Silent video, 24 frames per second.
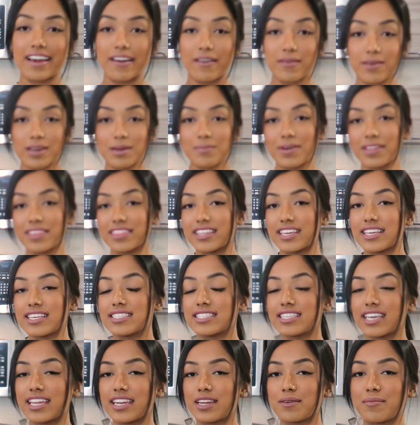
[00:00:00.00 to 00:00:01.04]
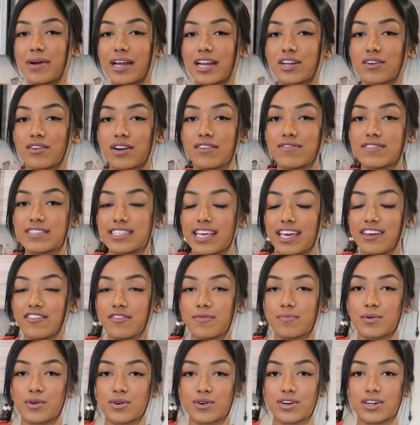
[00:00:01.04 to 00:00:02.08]
Now I'm gonna put these in a microwave
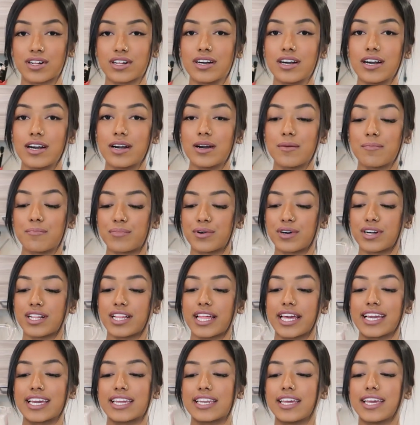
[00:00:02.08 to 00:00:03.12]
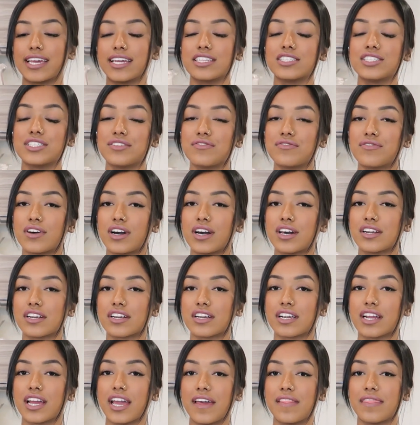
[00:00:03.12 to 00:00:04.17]
safe bowl, put like an inch of water,
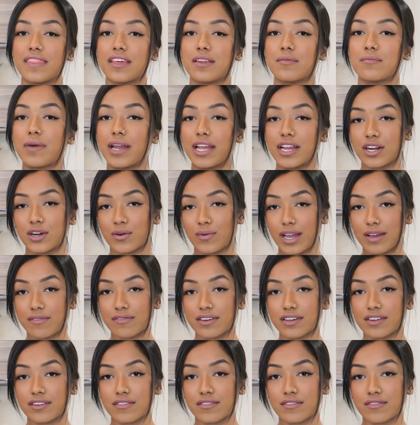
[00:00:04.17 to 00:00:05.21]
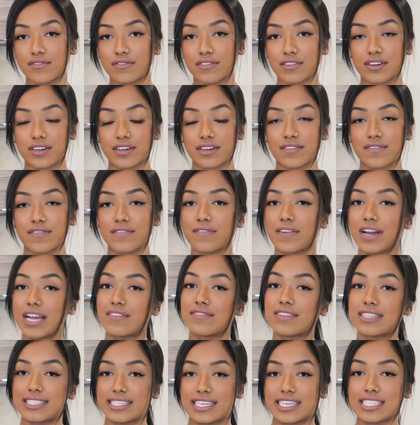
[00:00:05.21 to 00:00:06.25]
and then microwave it for five
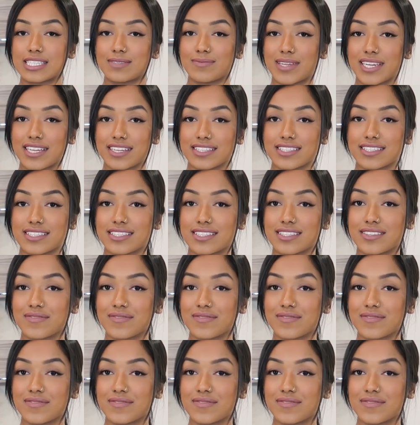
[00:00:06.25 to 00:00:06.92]
to six minutes.